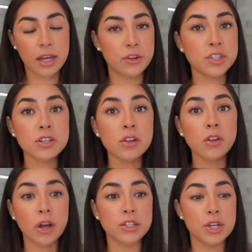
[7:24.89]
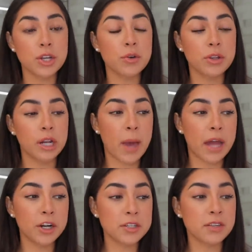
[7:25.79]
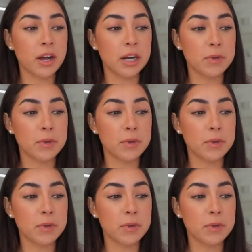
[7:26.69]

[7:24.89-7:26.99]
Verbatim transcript: there's just a lot to do and then Madi just invited